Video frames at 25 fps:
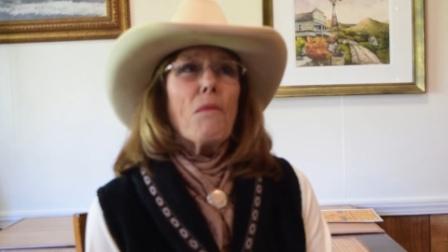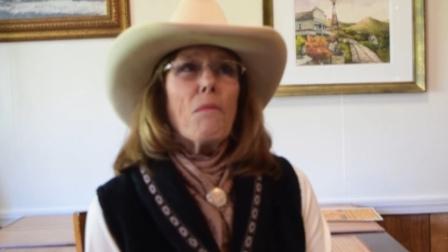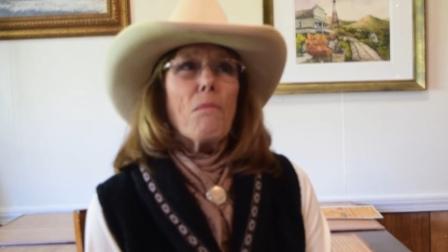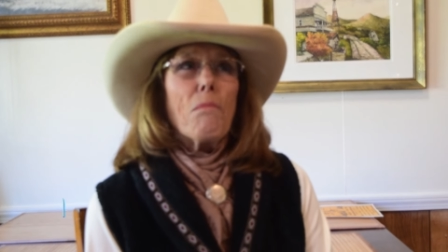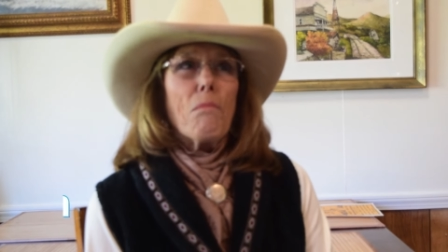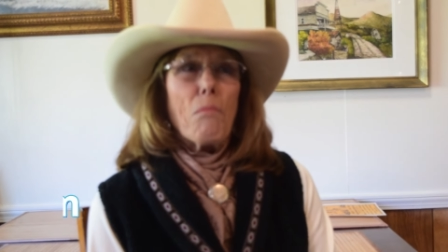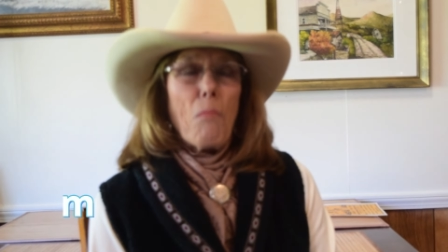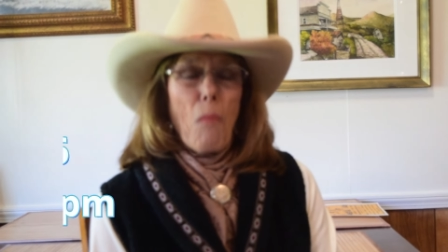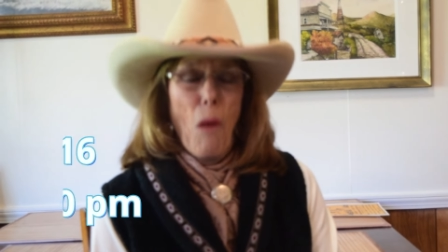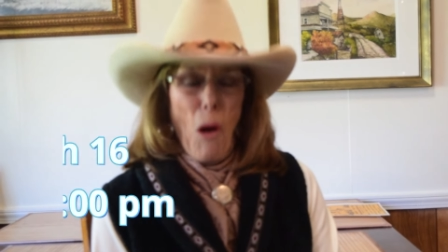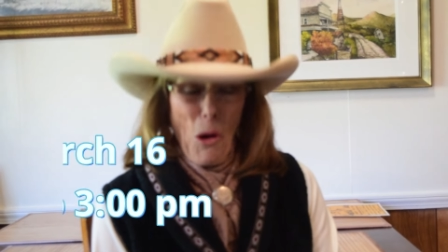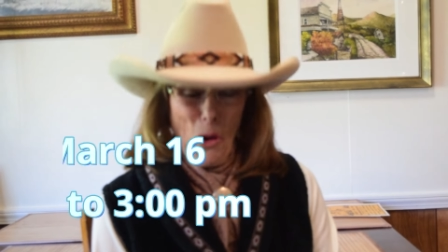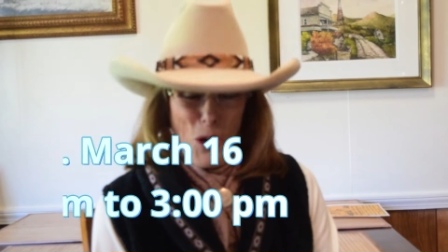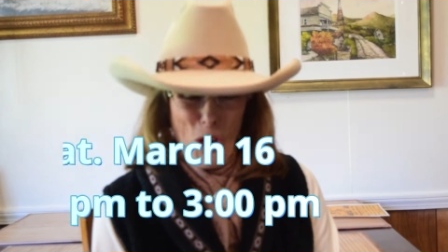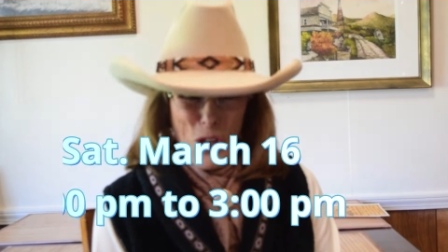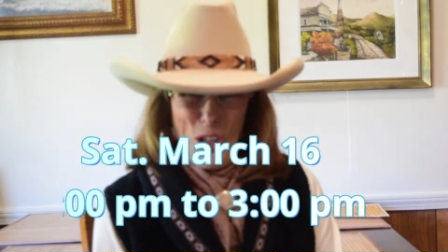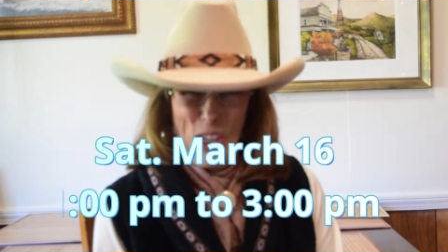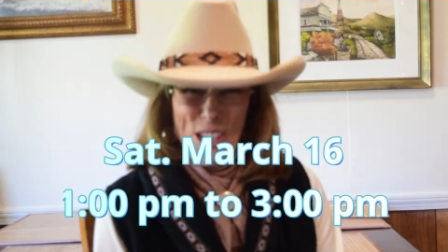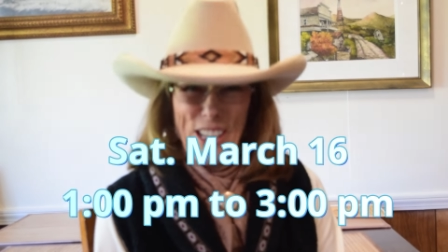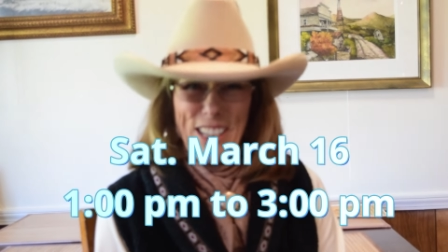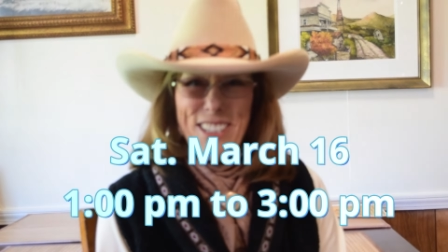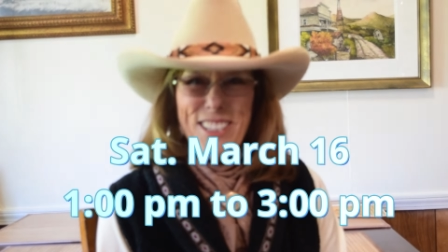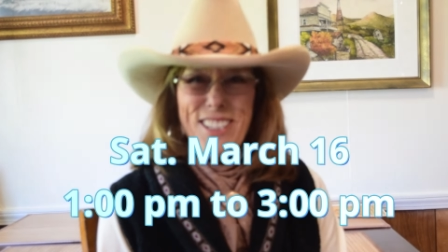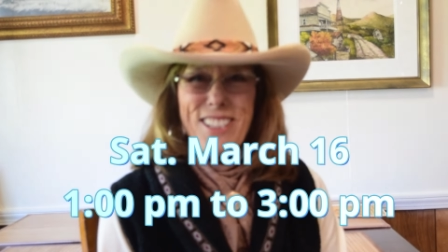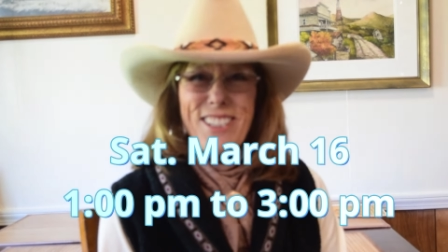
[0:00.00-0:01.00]
March
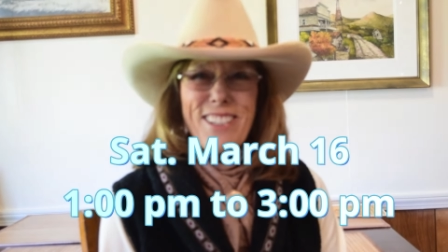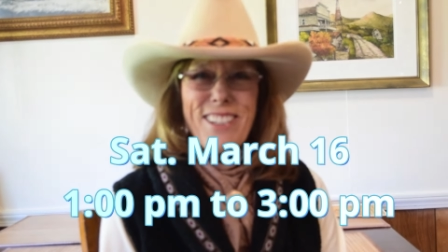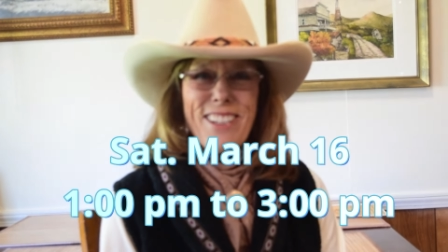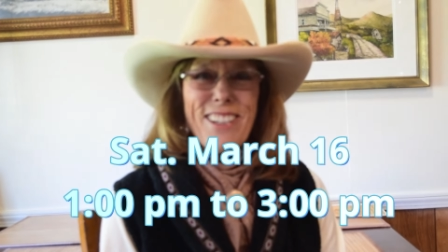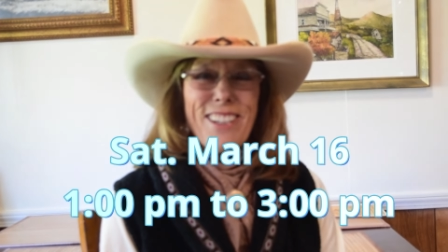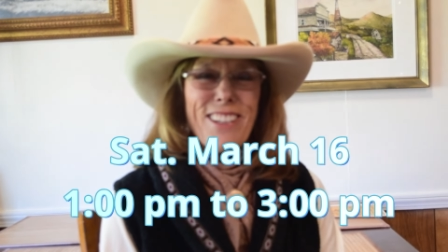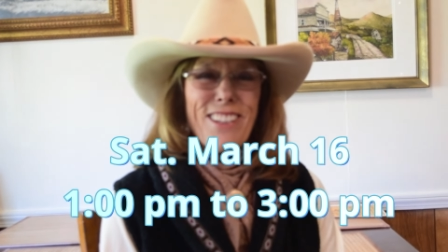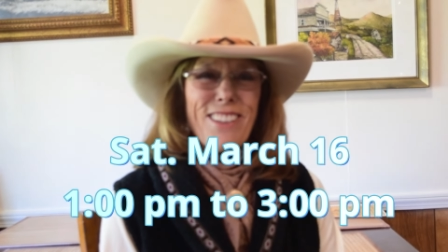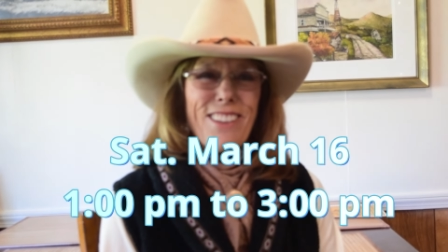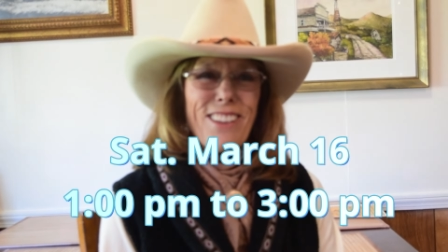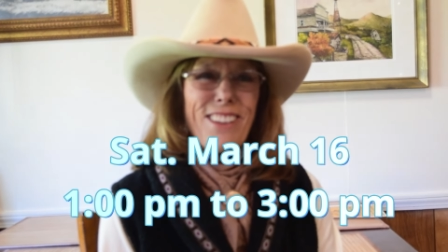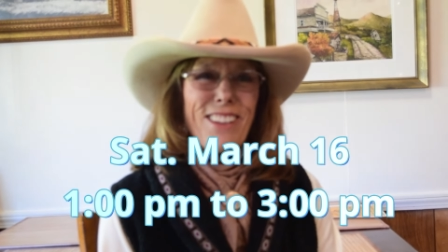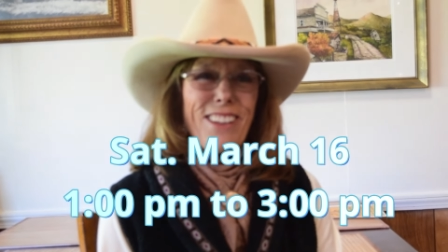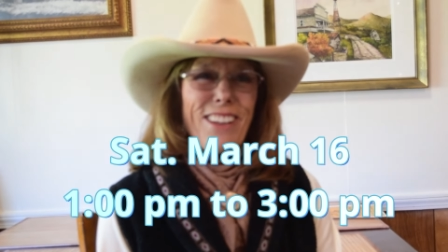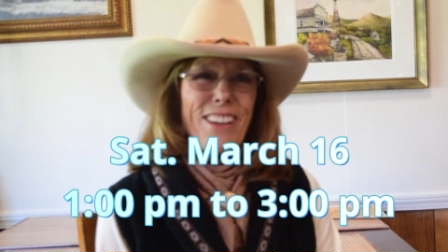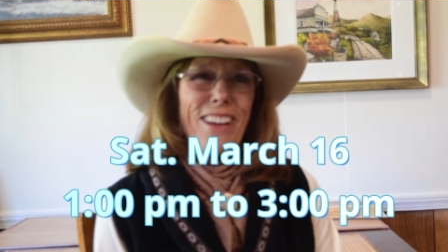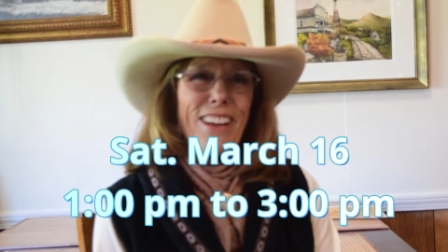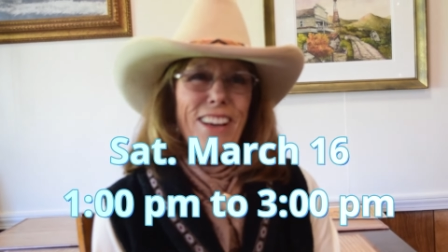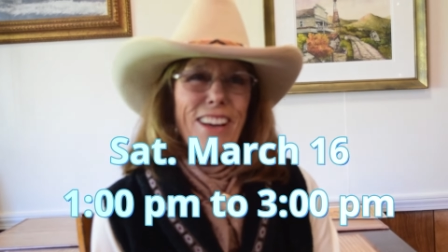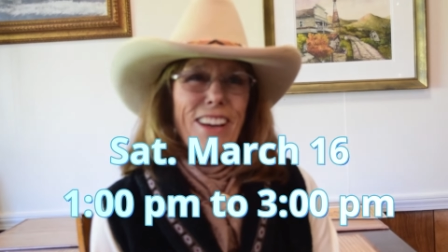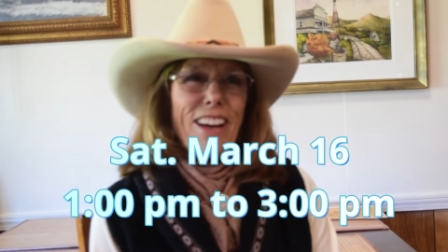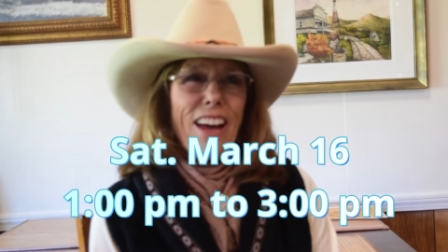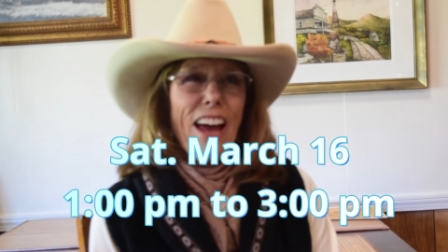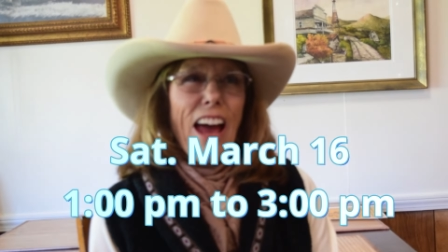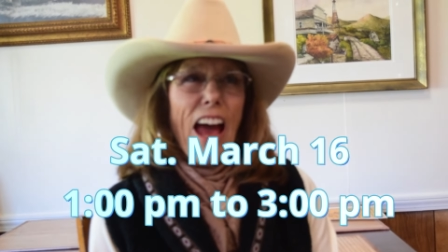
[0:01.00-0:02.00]
16th
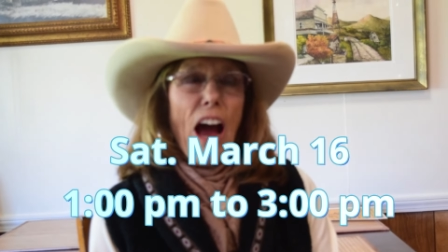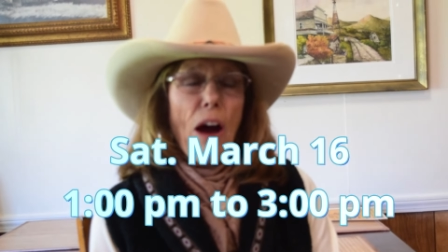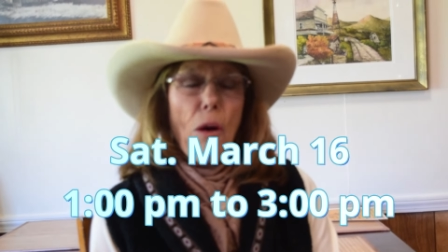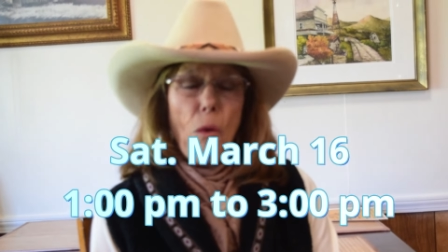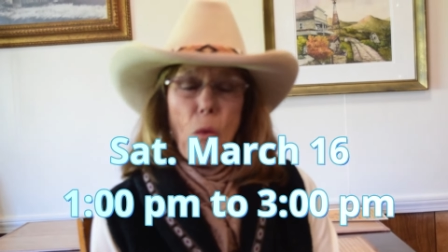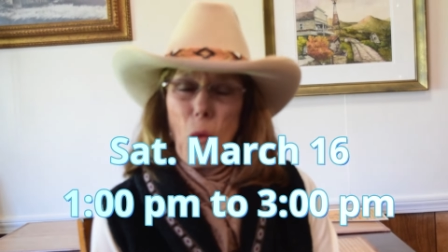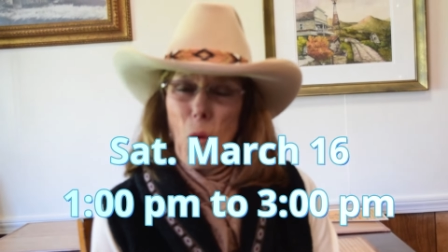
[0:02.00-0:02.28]
at